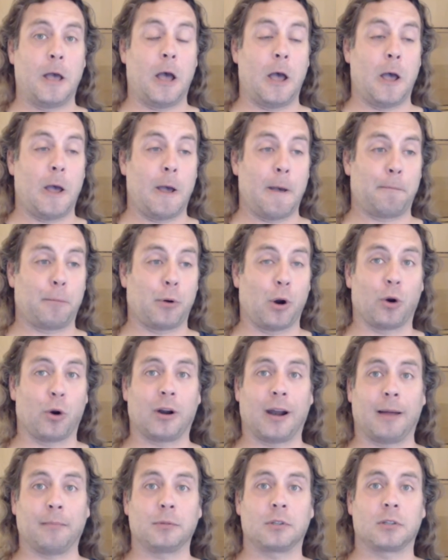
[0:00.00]
uh,
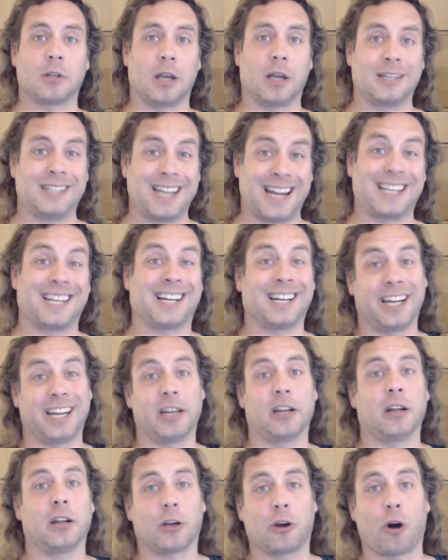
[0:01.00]
programs, uh, Data
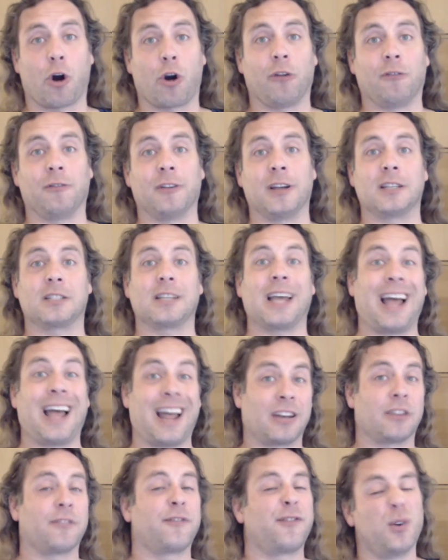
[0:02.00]
Cleaner, CorrelViz,
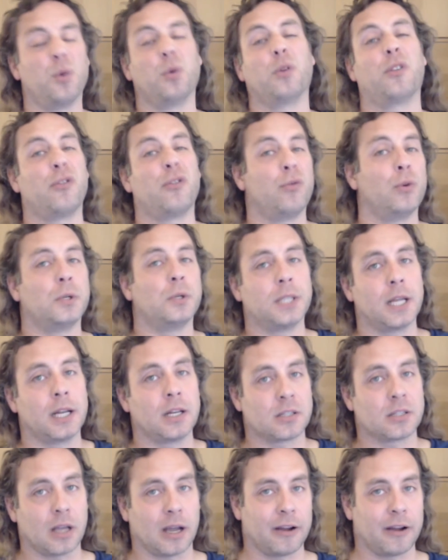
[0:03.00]
and a few other
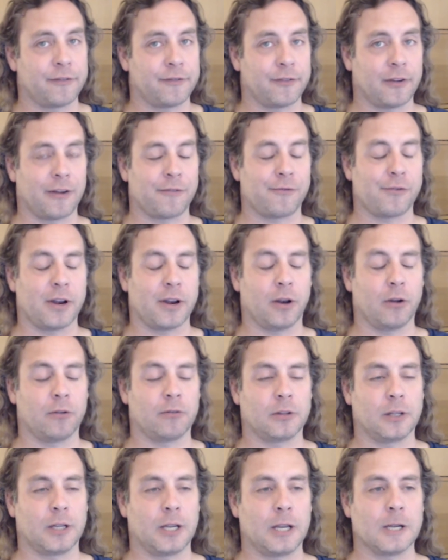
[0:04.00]
routines that I've, I've written
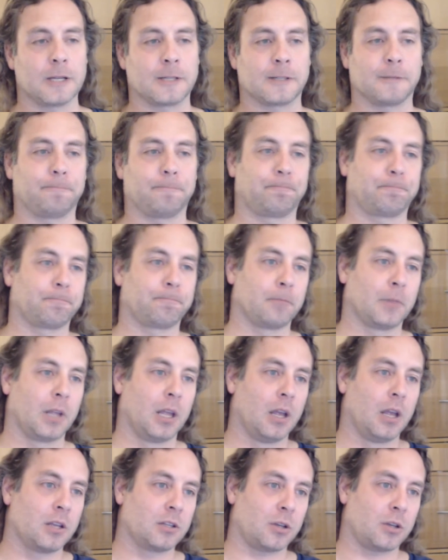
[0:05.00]
over the years.
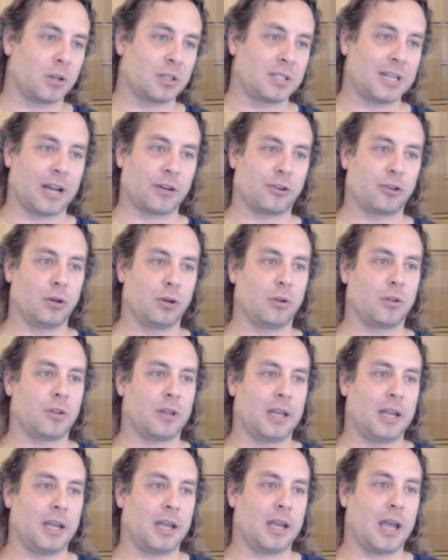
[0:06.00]
So
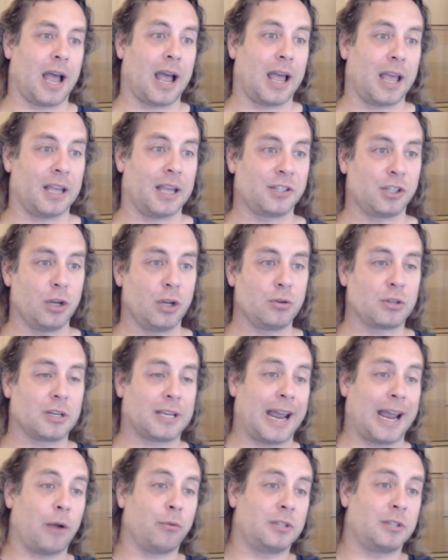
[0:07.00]
StatTruth uh, has used
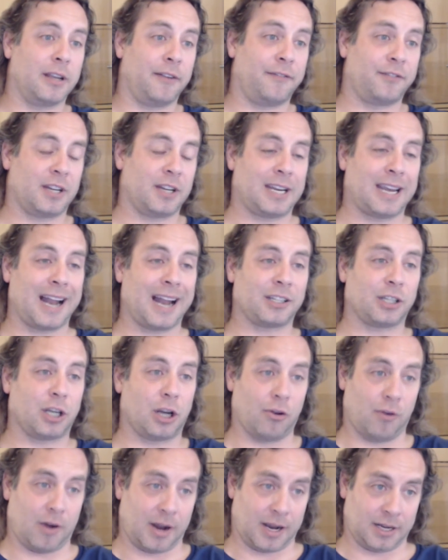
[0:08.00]
COUNTIF to
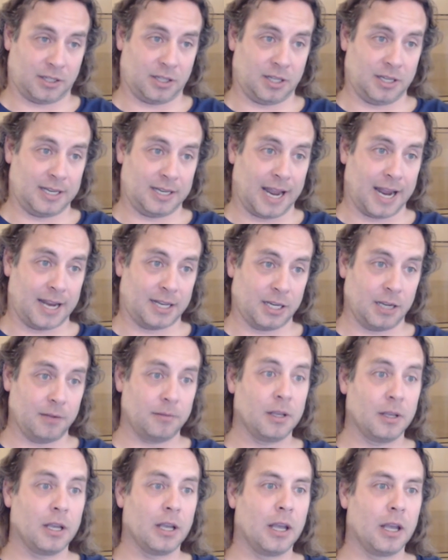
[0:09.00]
categorize the data